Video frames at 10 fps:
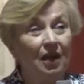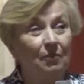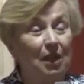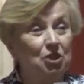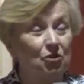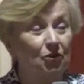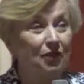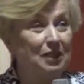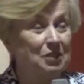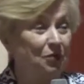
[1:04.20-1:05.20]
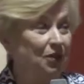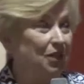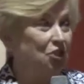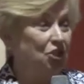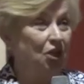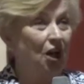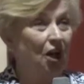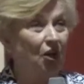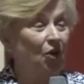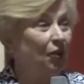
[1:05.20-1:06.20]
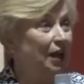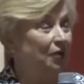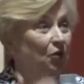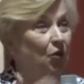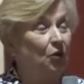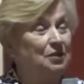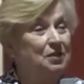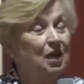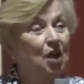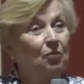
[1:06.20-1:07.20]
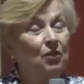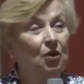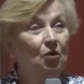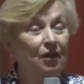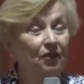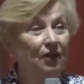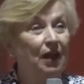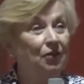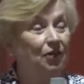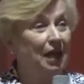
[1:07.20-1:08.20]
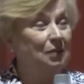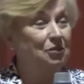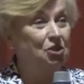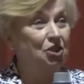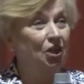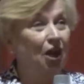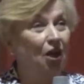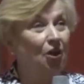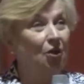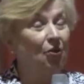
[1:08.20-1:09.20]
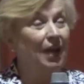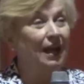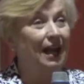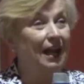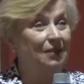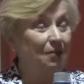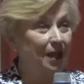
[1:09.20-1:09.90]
major events within Chicago. And of course, when the Holy Father came to Chicago and had the